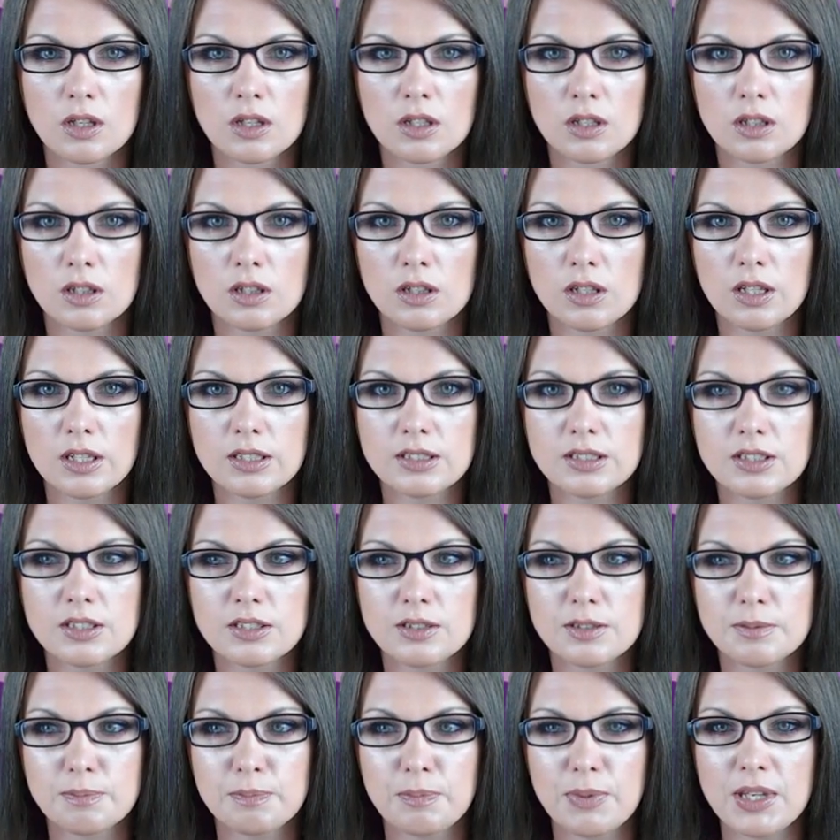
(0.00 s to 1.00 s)

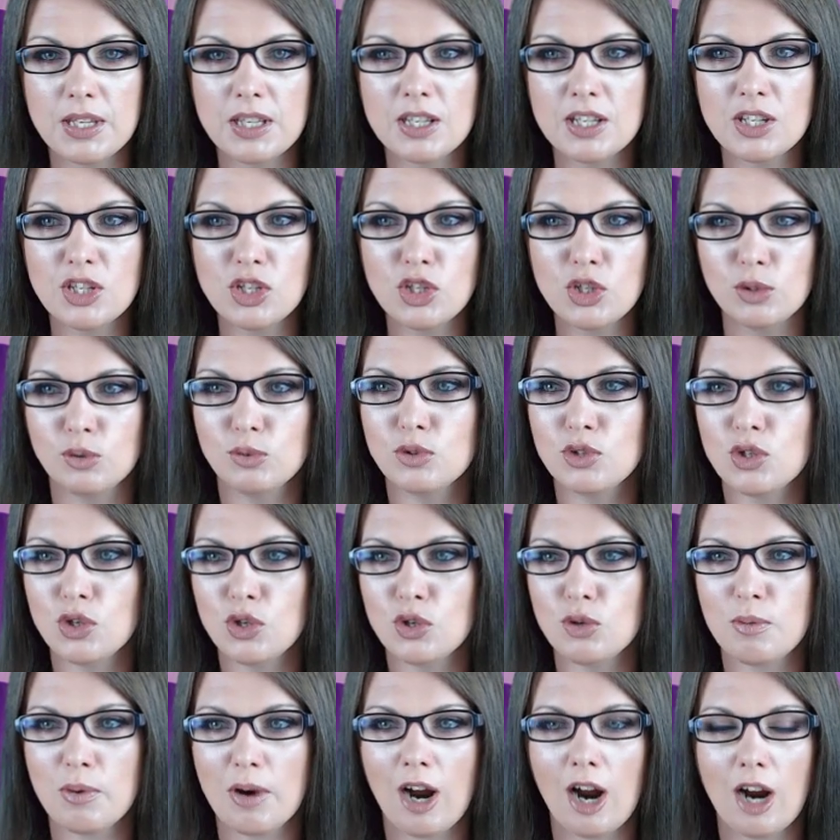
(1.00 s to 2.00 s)
Let's be a
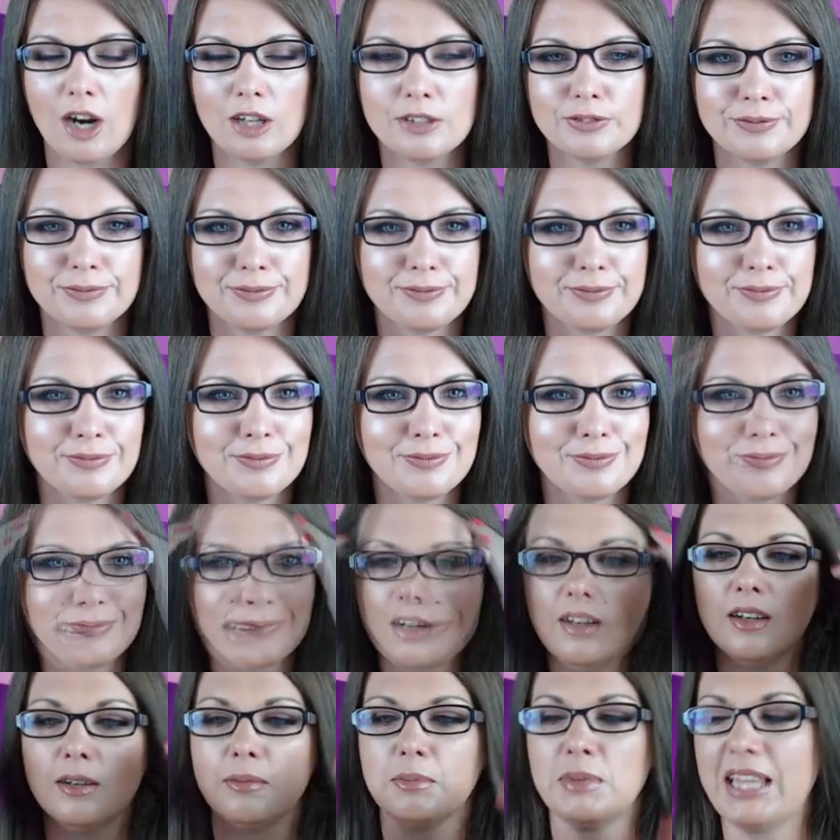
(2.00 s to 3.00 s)
YouTuber.
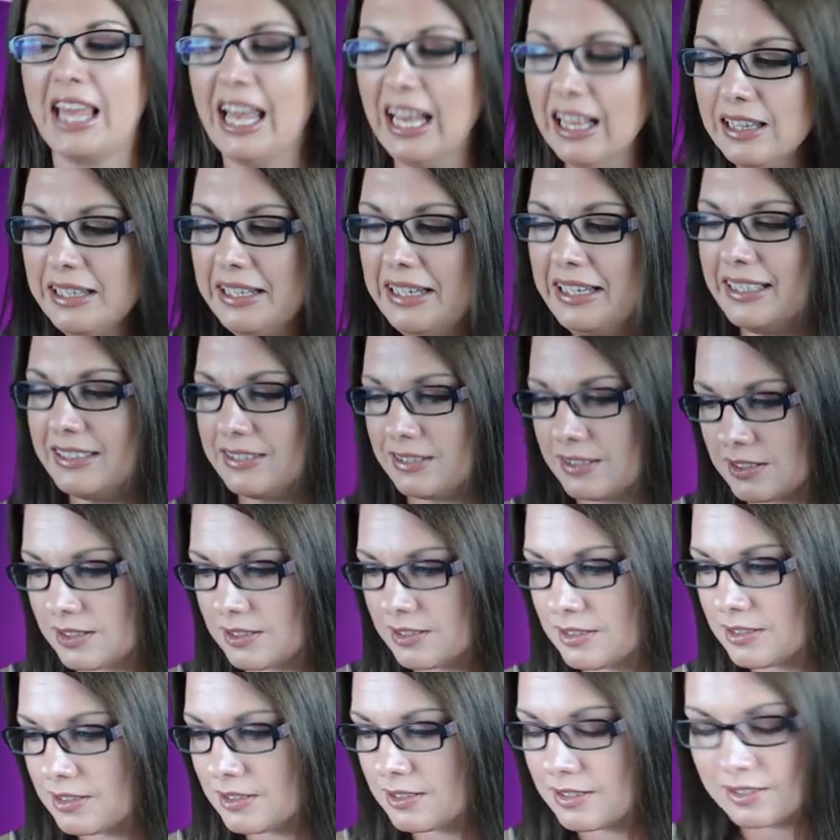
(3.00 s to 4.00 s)
I'm killing it.
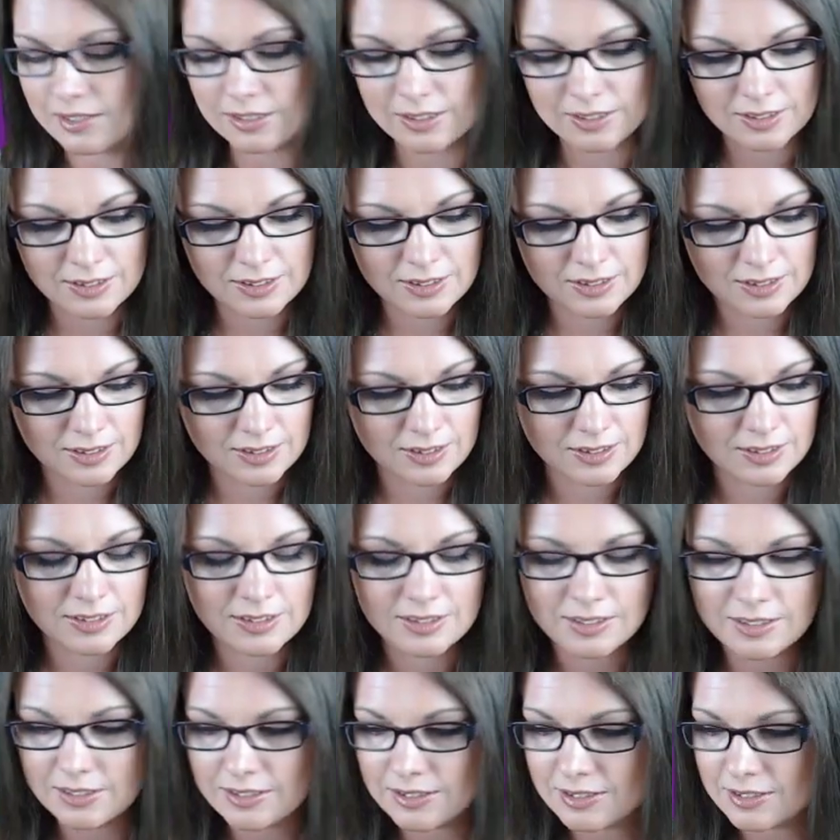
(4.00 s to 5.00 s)

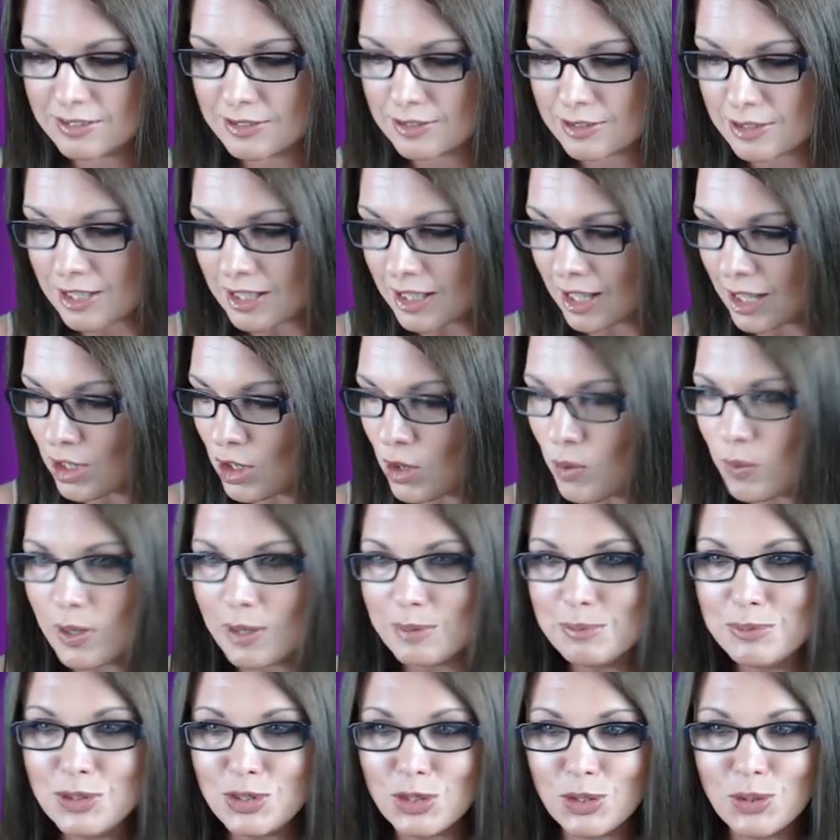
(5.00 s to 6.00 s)
It's like I know what
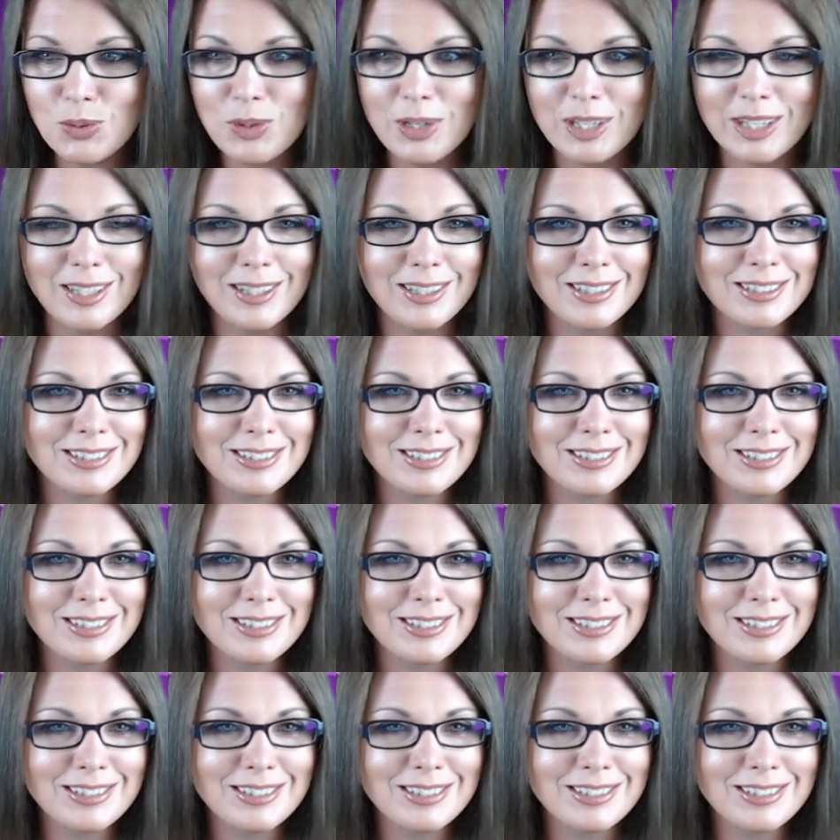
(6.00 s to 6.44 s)
I'm doing.